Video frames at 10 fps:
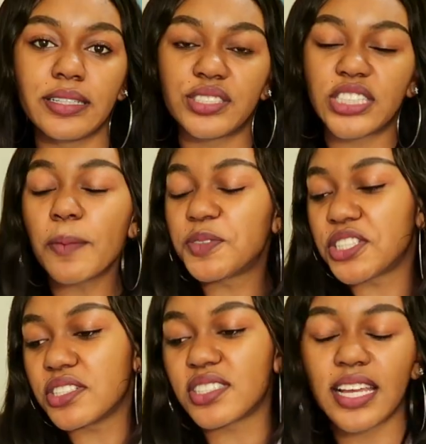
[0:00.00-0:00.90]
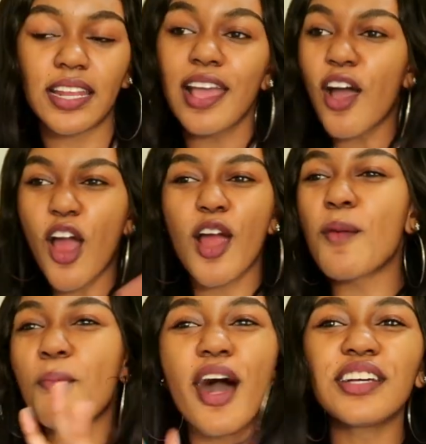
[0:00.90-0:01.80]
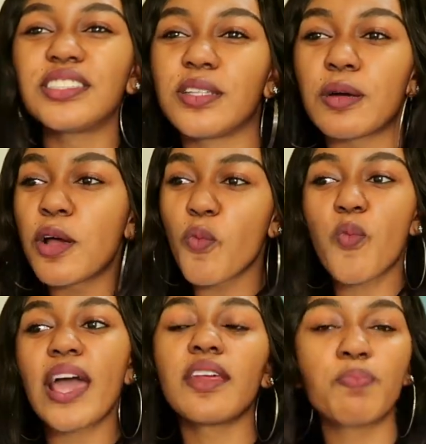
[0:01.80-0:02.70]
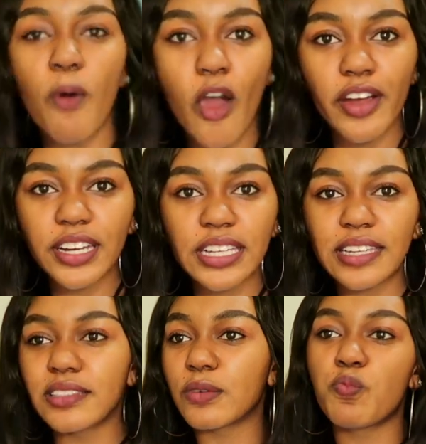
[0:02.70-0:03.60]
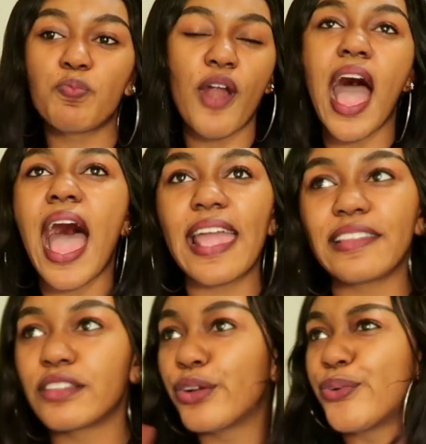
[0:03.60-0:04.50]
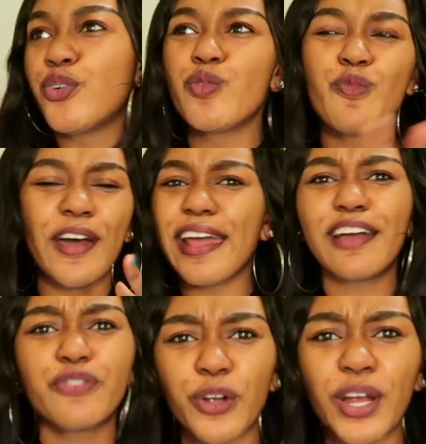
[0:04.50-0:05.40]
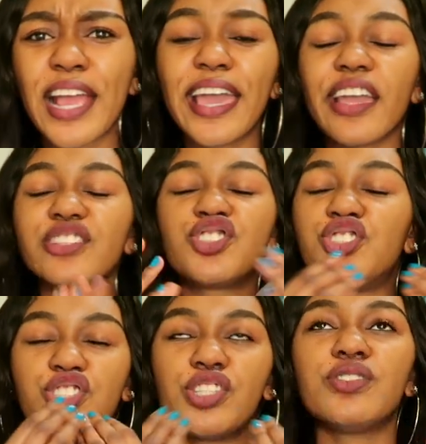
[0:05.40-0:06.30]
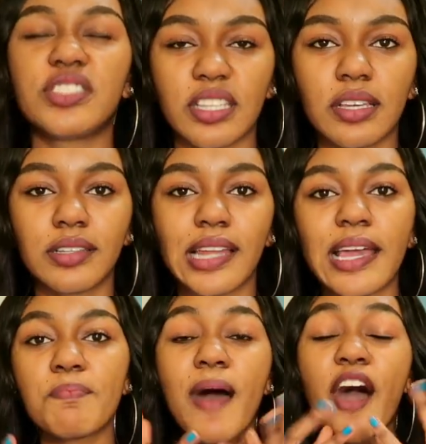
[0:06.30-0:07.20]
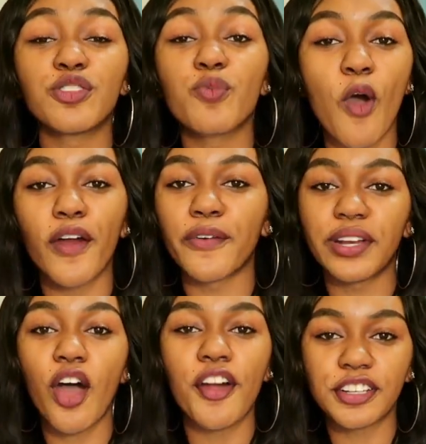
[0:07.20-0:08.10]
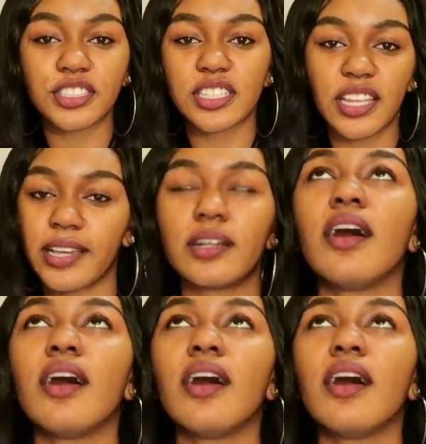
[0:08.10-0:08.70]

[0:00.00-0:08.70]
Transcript: the deceptions that are amongst the wedding party, the bride, the groom, whatever. It's juicy, like mouth-watering, honestly, like,